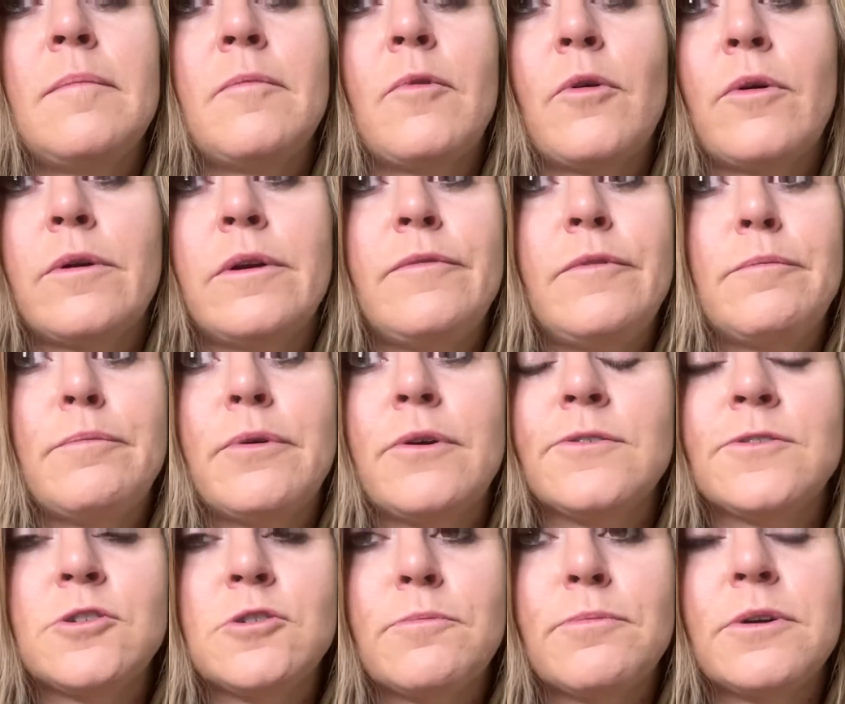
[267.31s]
or even
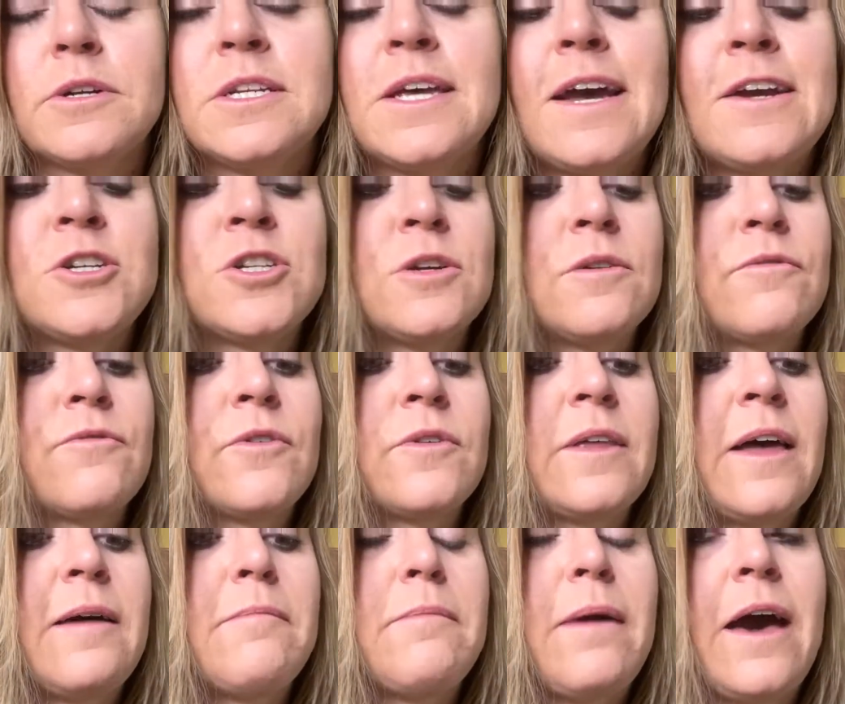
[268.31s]
personal protection for
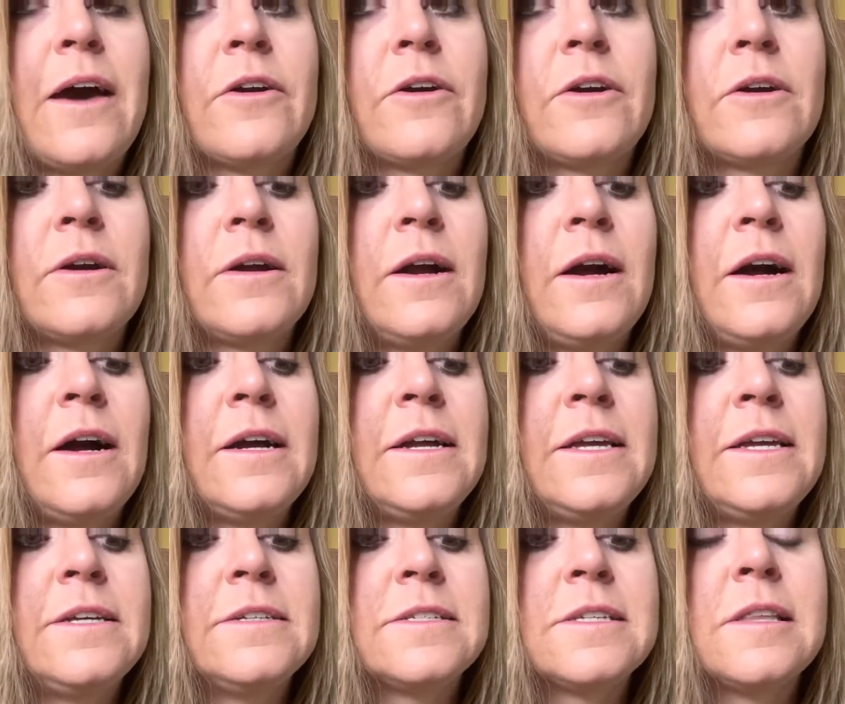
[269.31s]
that matter,
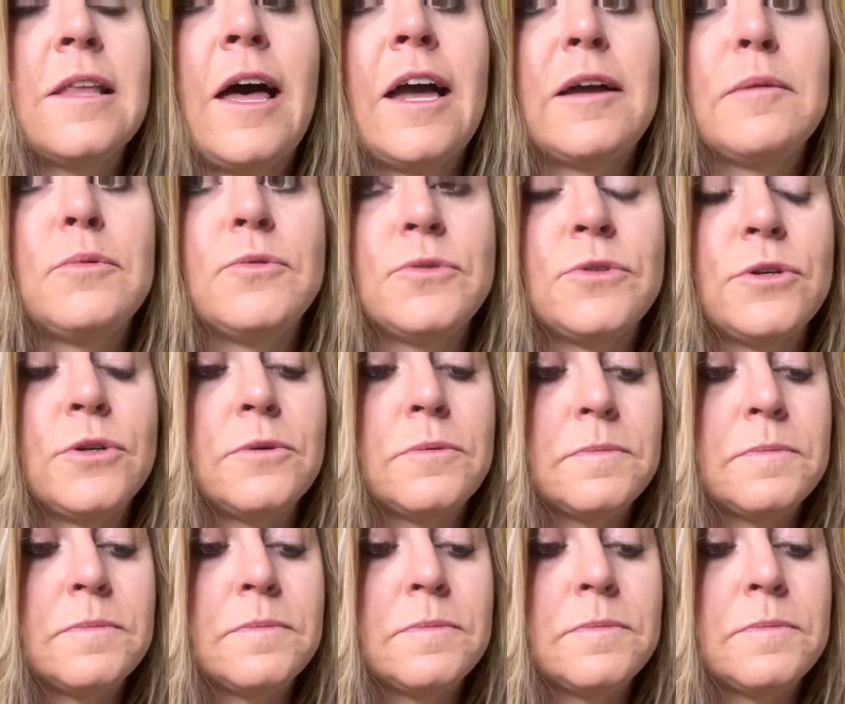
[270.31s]
is liable to.